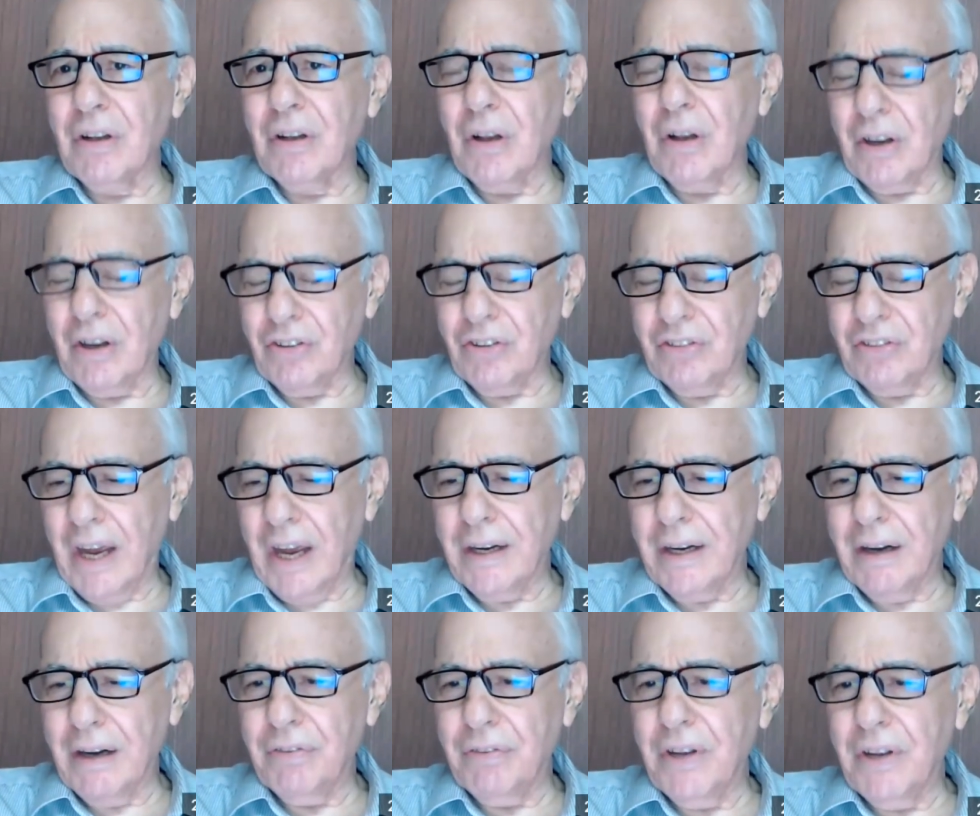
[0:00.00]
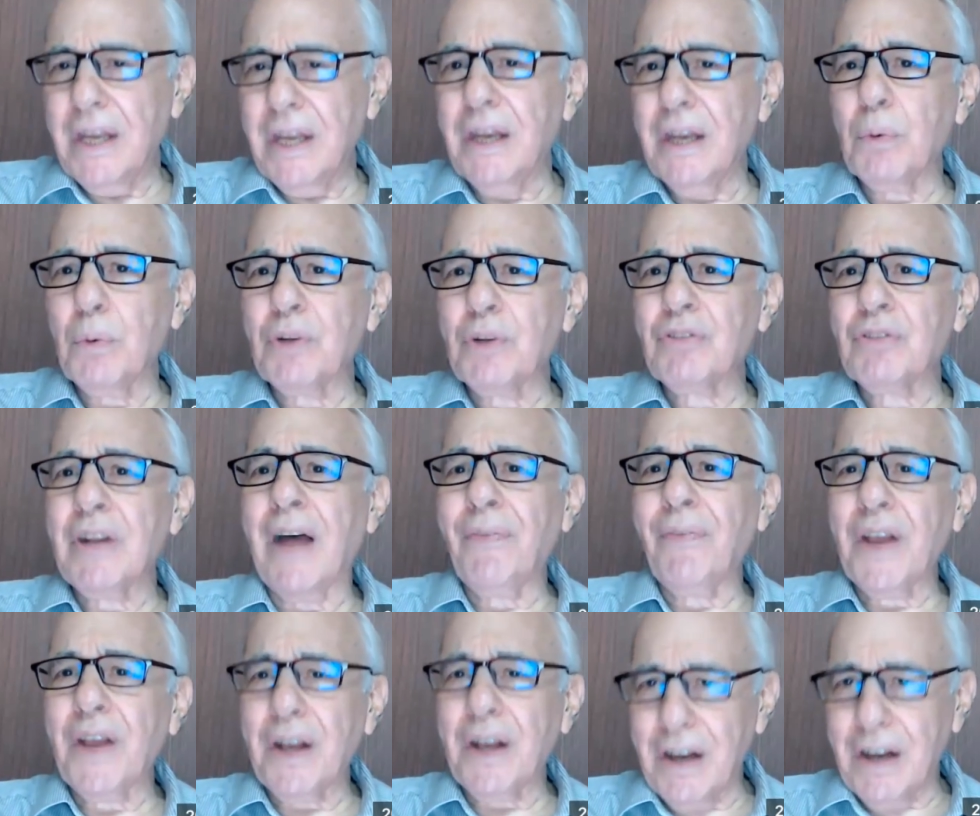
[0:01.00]
lost sight of, it was
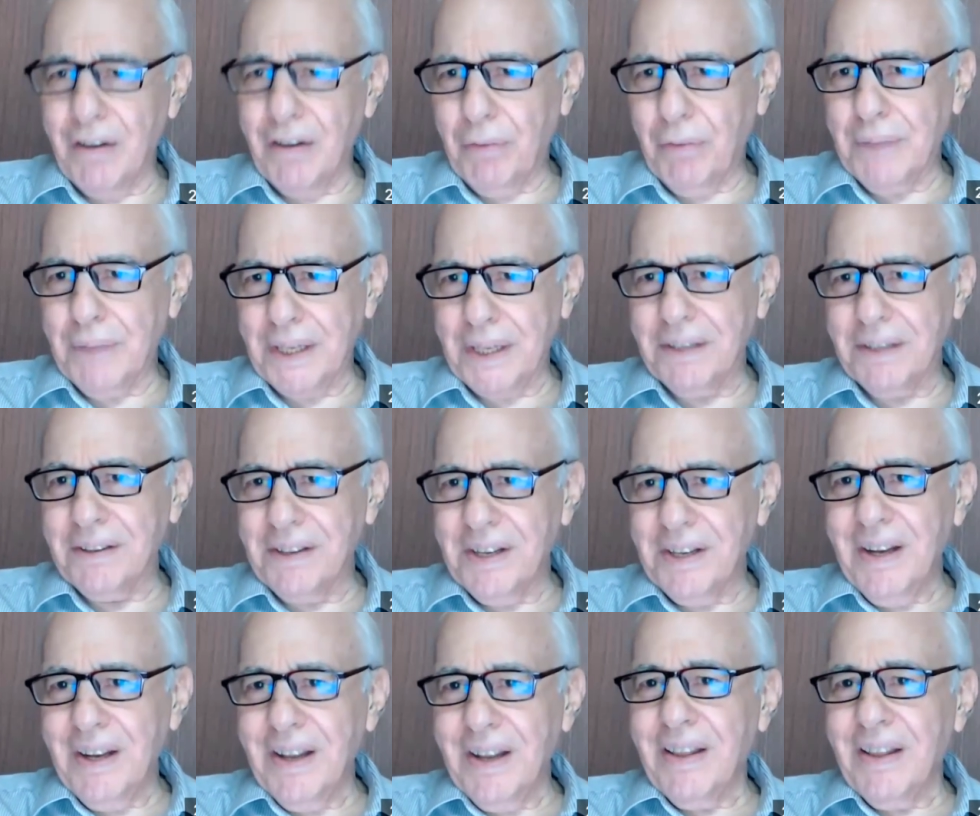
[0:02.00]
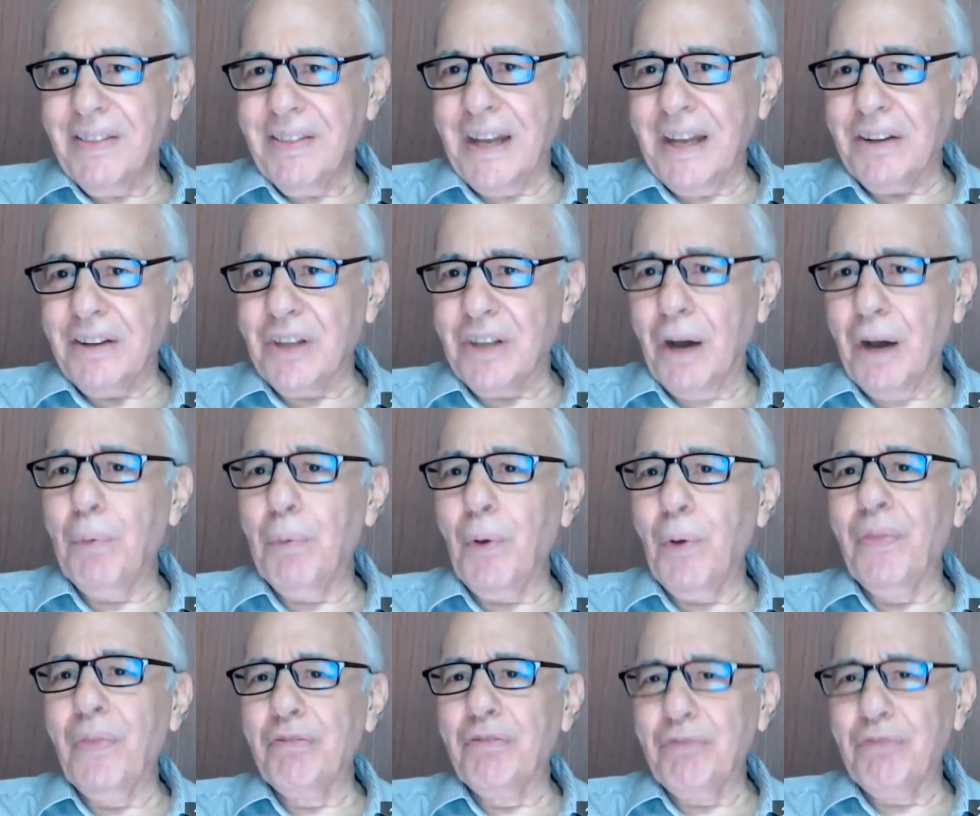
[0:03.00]
not the government that
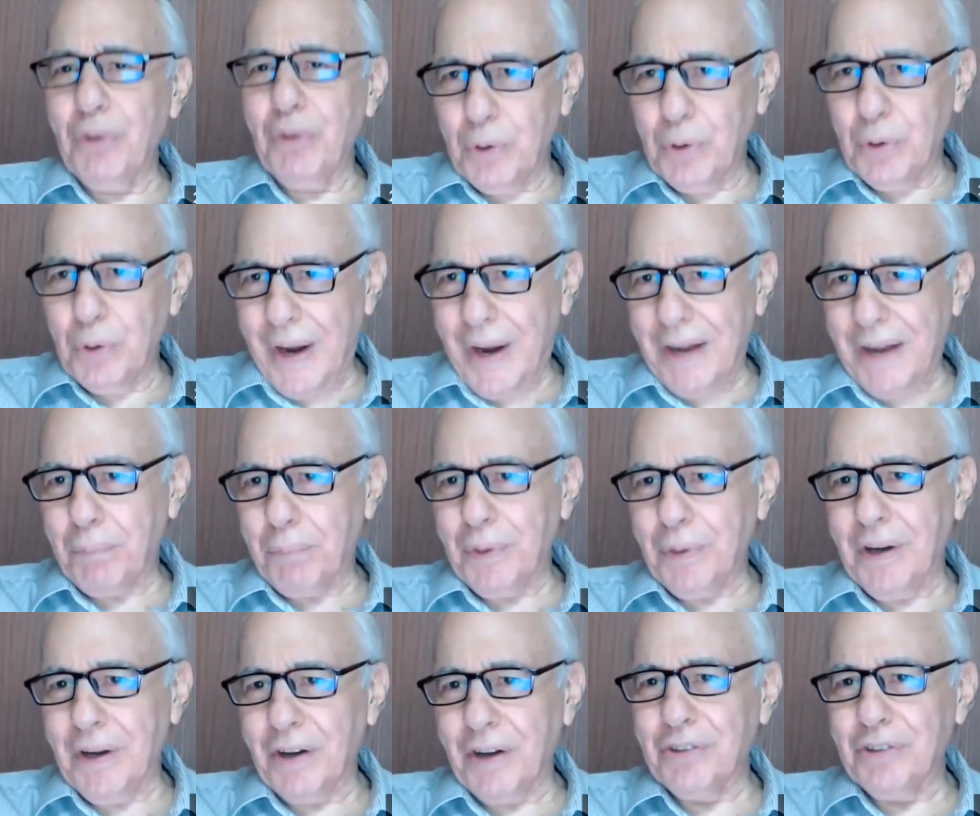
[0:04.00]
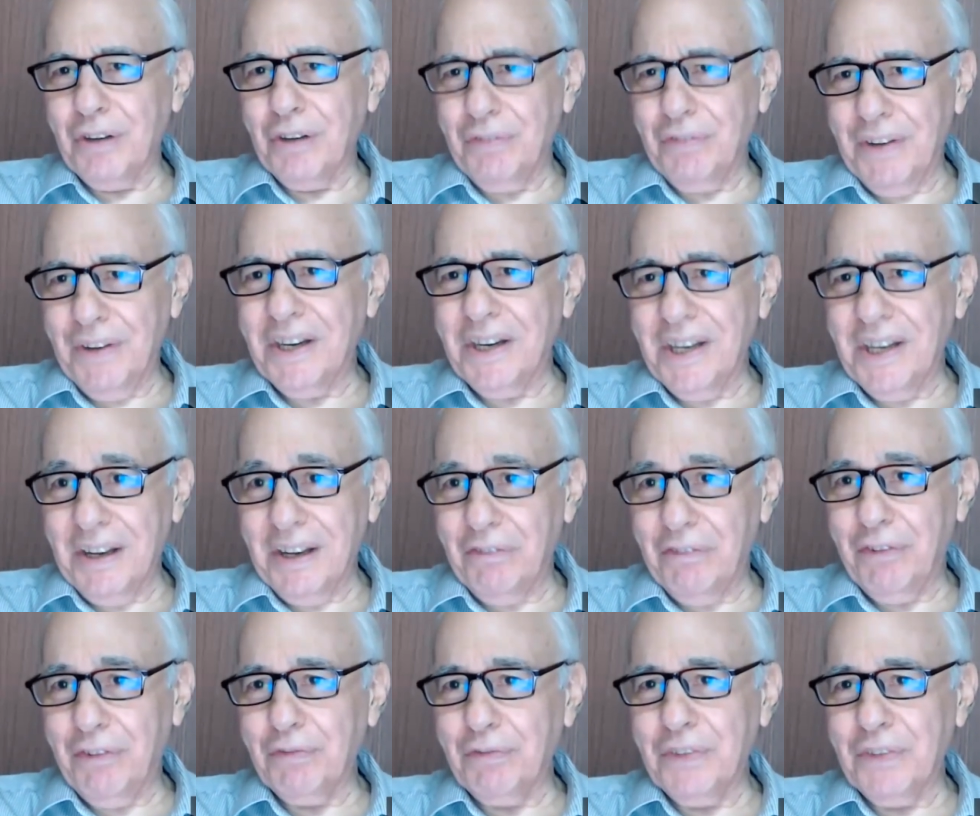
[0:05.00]
doubled the food grain production of India
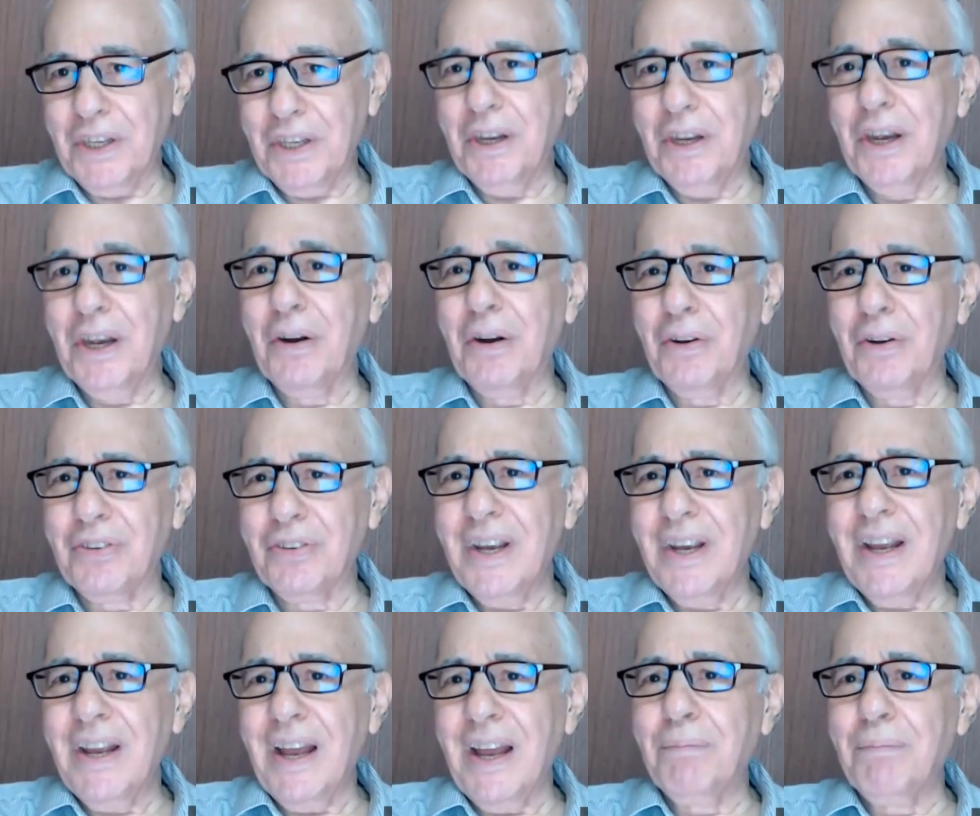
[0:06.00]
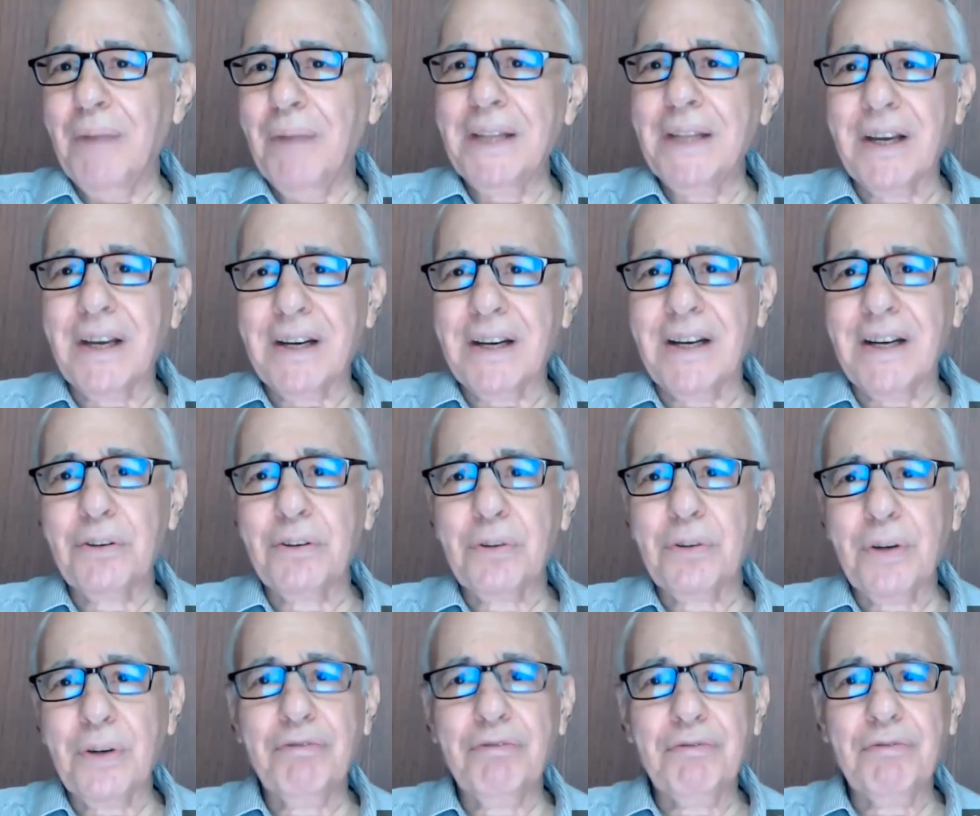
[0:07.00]
in 50 years and made the
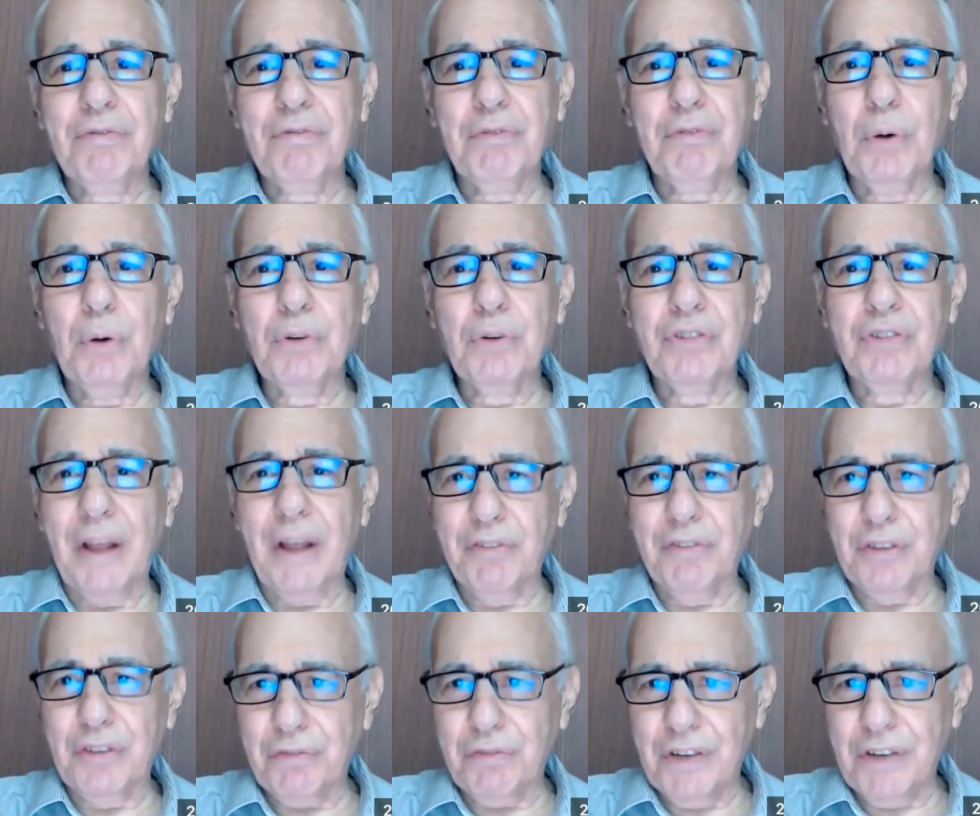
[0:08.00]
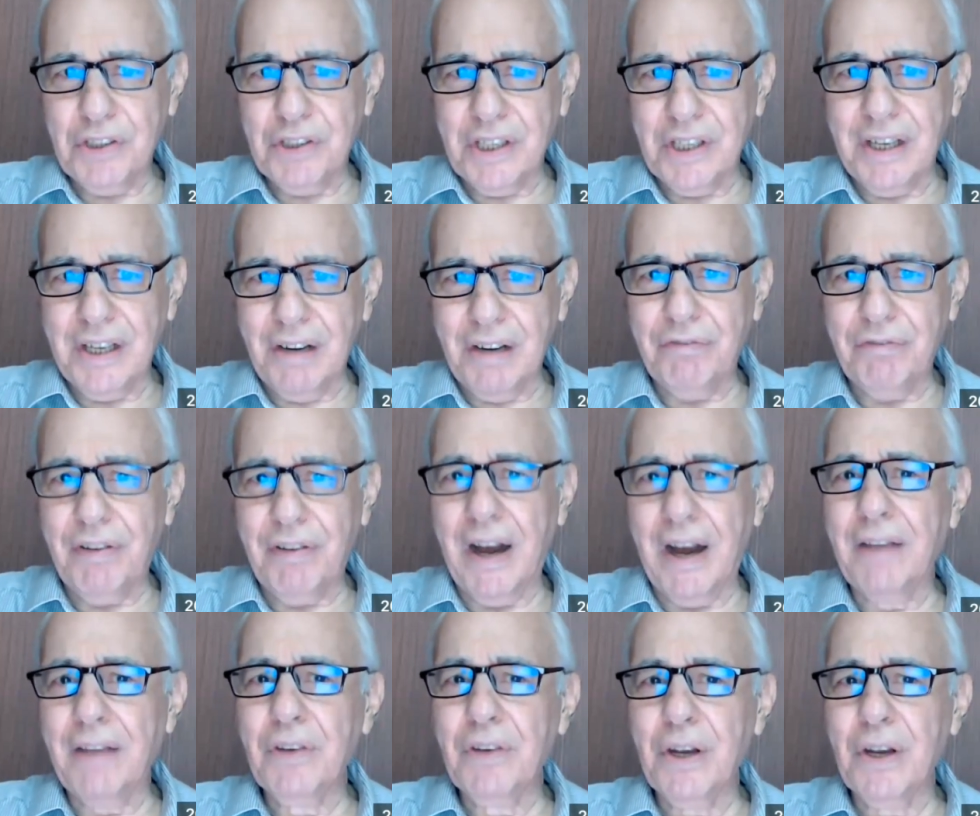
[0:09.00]
country food self sufficient in
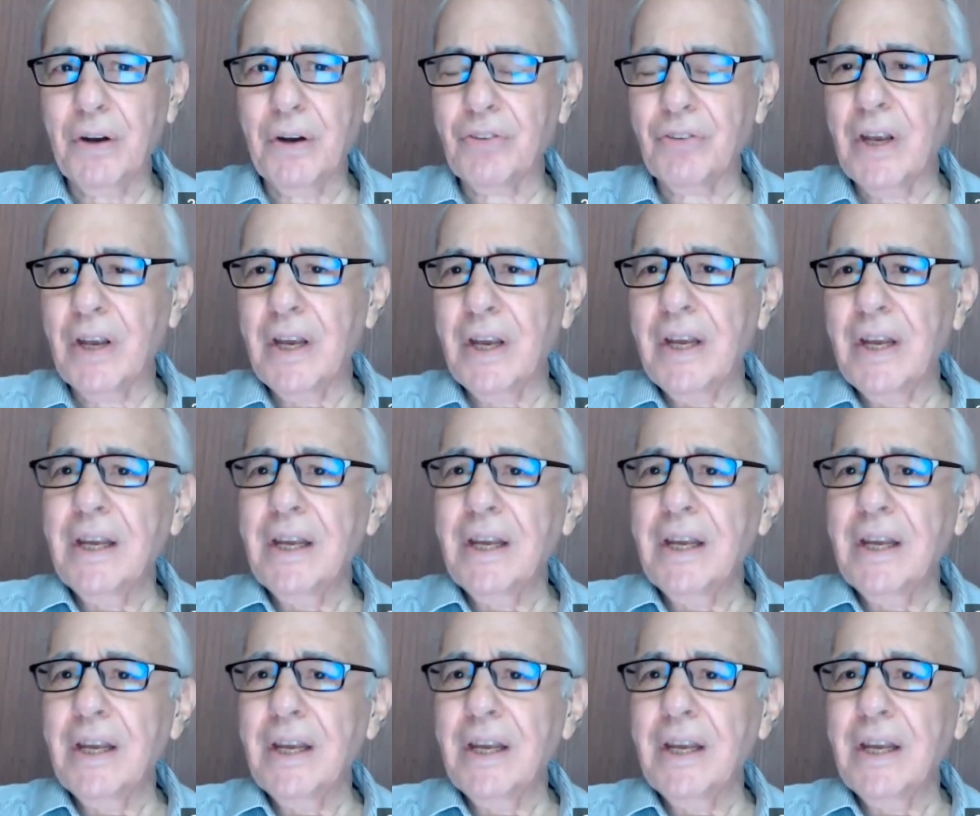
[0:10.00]
five years.